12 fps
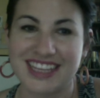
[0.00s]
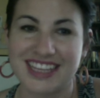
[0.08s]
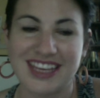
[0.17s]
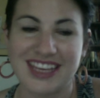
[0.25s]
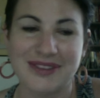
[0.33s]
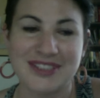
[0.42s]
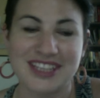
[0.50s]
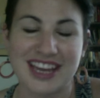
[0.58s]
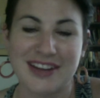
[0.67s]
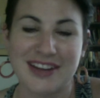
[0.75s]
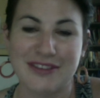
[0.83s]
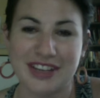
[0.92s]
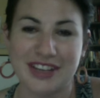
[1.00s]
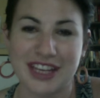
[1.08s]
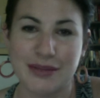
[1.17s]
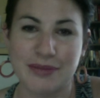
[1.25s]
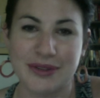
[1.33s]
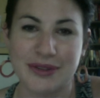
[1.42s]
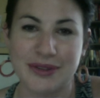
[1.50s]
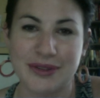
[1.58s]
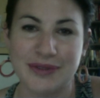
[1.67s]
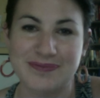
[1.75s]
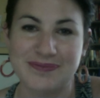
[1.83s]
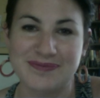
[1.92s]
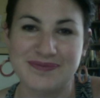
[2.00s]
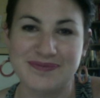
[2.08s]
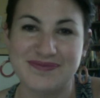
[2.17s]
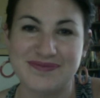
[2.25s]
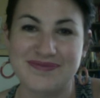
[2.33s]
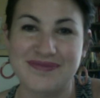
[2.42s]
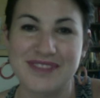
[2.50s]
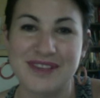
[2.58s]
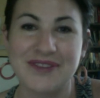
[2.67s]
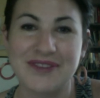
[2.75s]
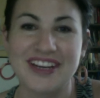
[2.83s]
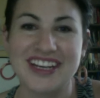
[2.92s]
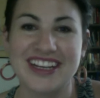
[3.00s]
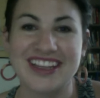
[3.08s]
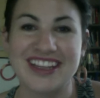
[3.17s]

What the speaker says: He was kind of forgettable, where the